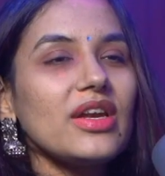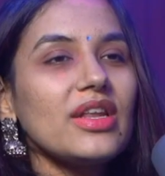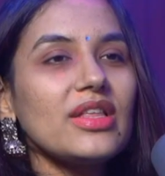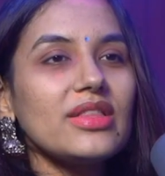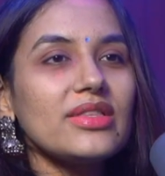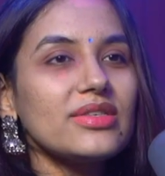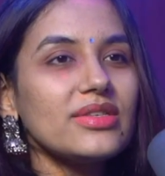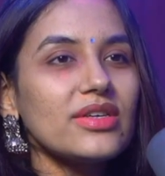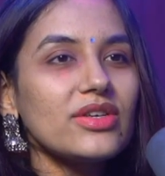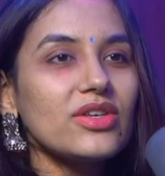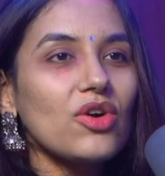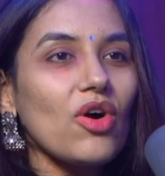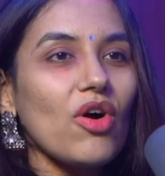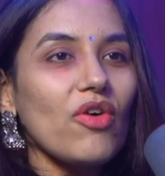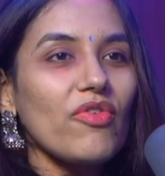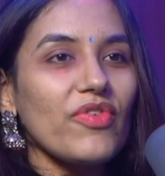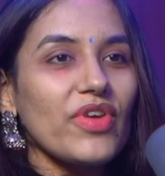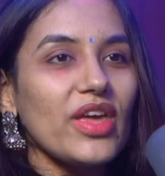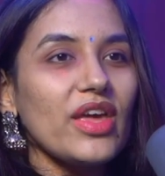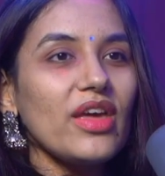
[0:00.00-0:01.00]
instant
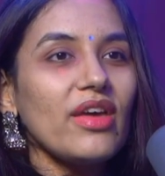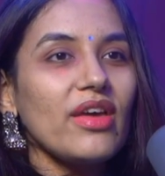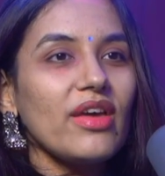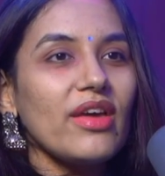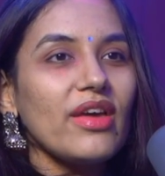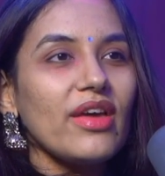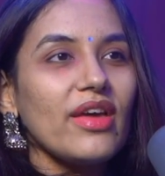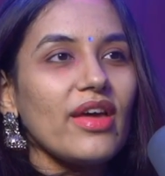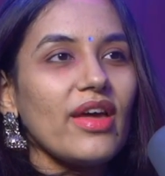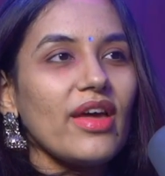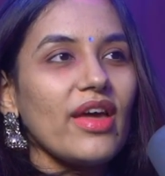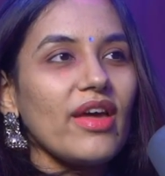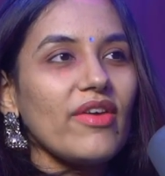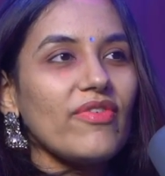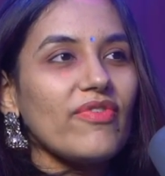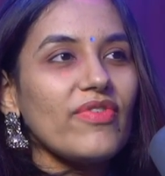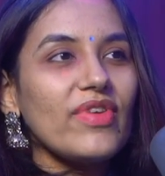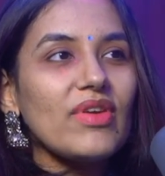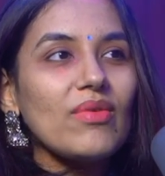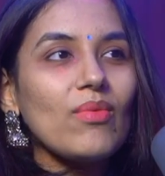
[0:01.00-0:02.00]
coffee,
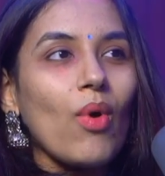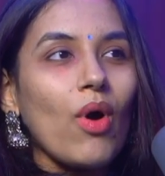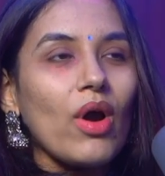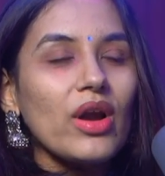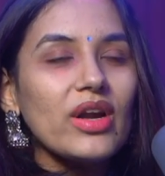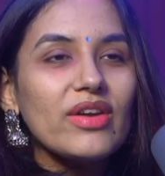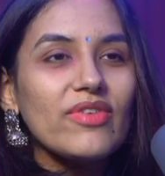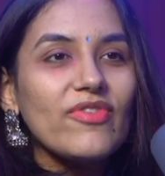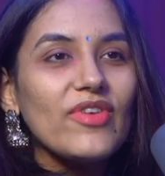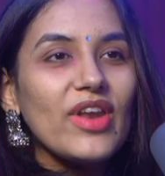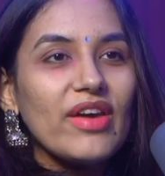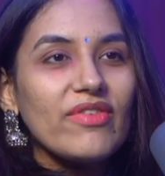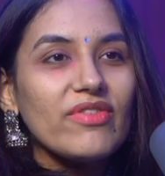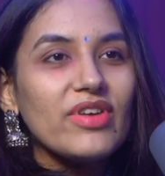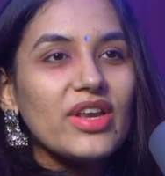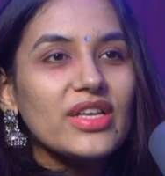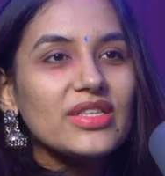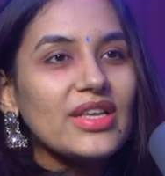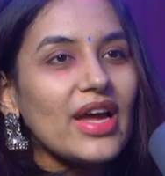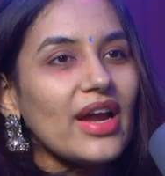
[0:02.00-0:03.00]
if we want
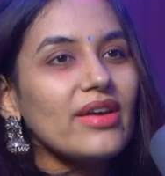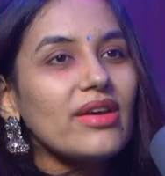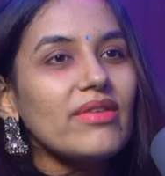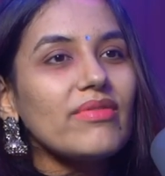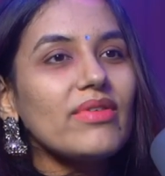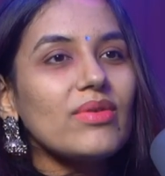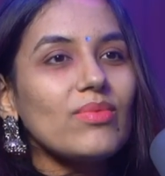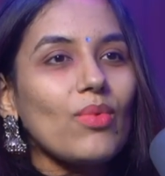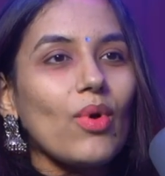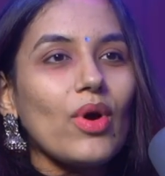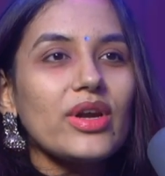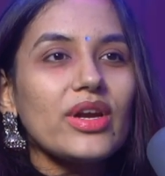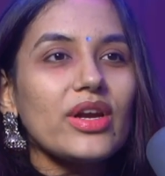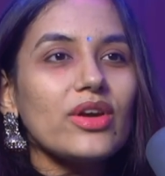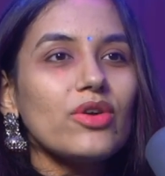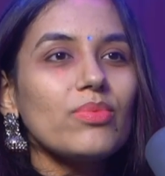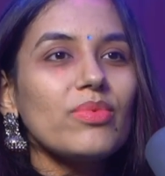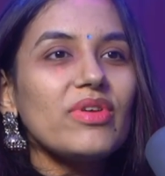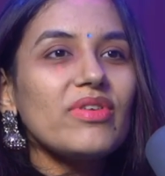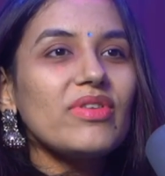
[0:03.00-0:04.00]
flavorings added, we'd want
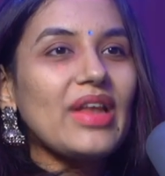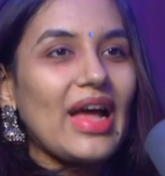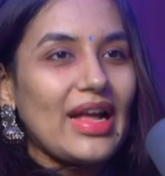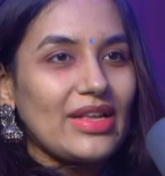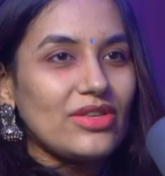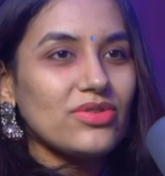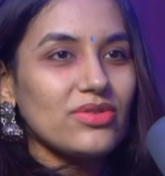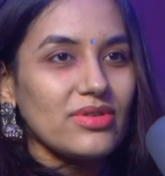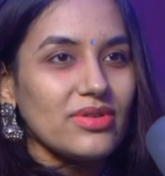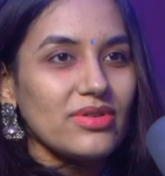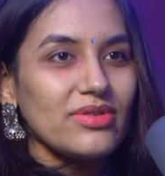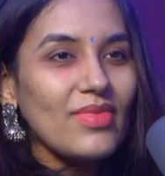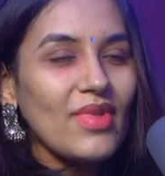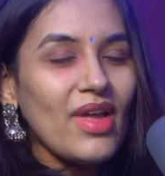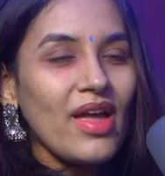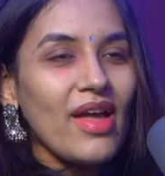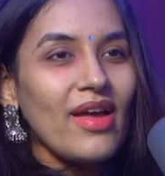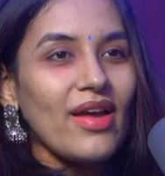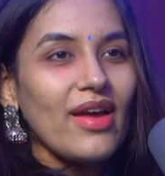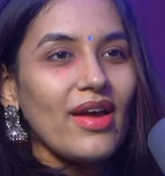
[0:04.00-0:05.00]
it to be natural
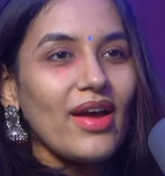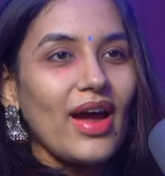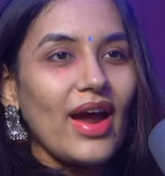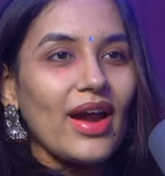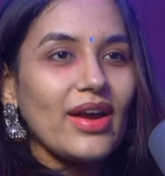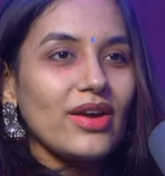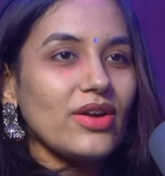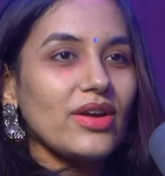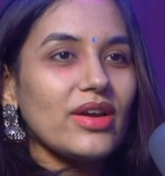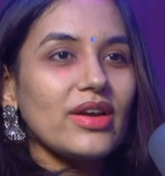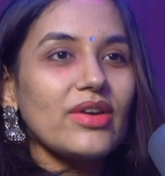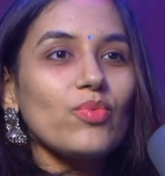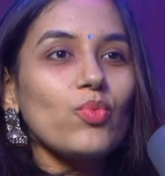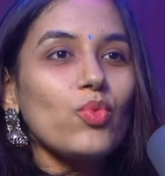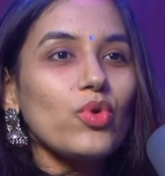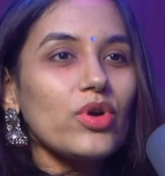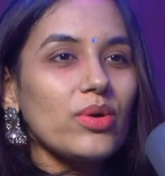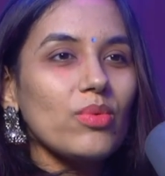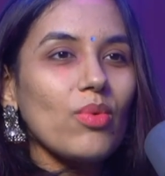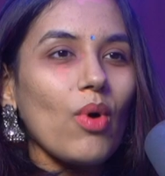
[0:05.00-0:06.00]
and
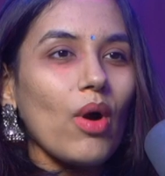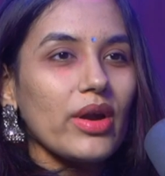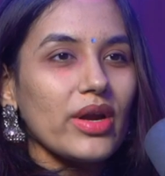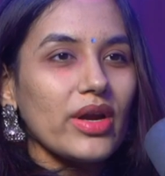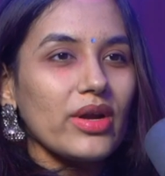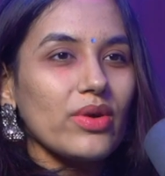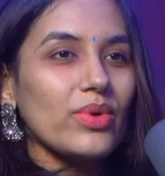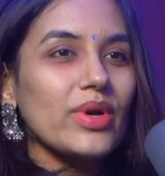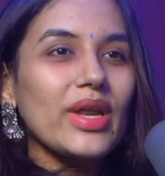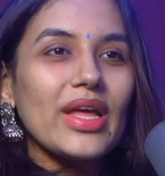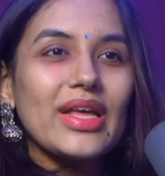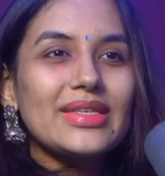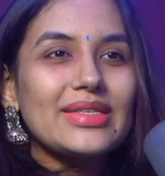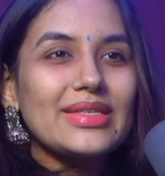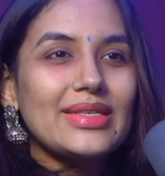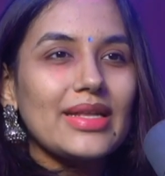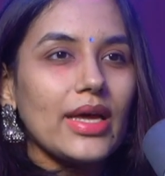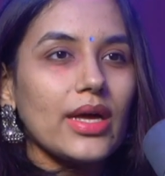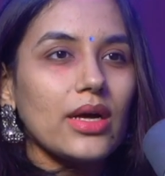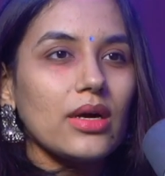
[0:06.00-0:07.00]
wouldn't want it to
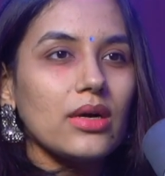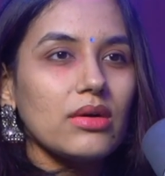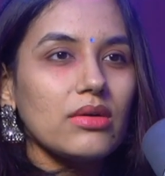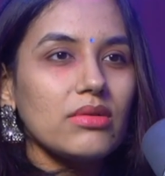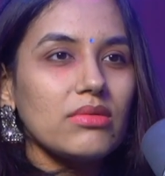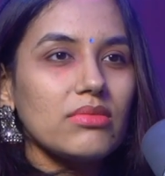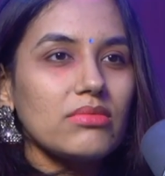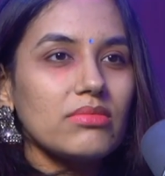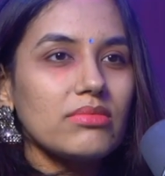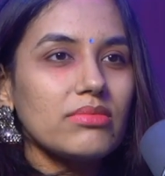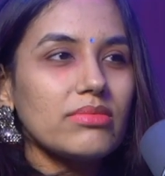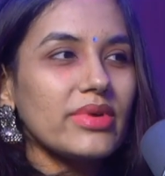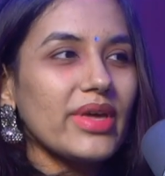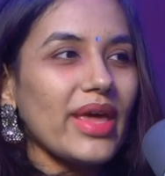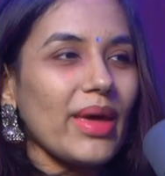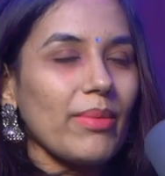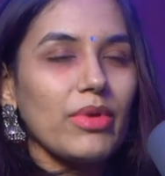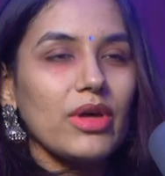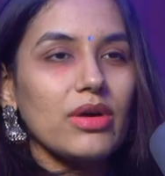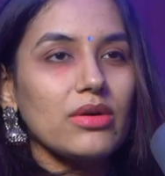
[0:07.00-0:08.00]
taste like
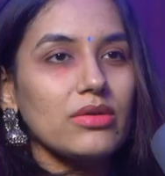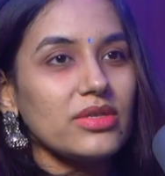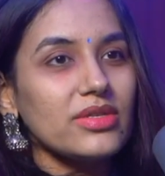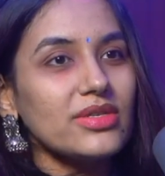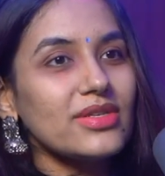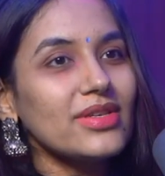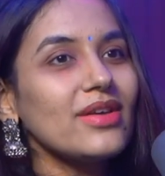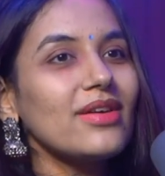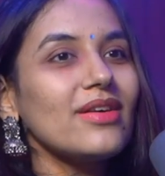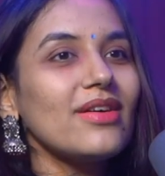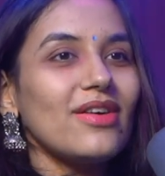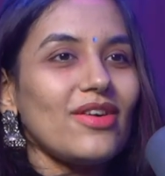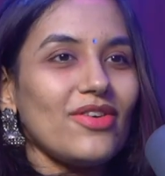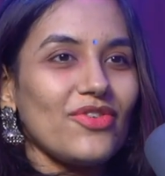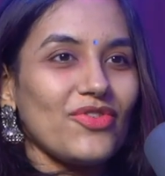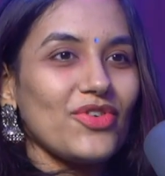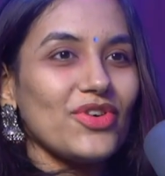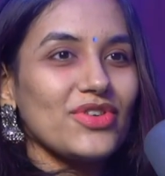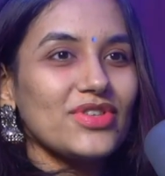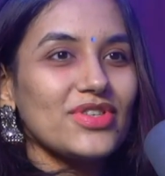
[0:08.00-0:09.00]
chemicals
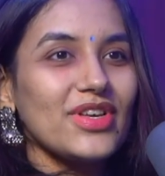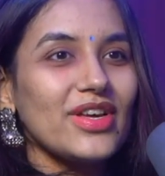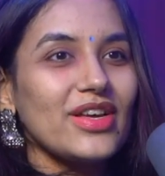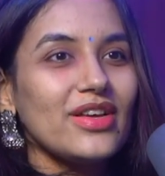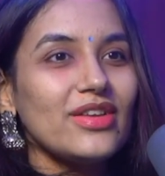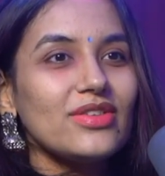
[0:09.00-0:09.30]
of course.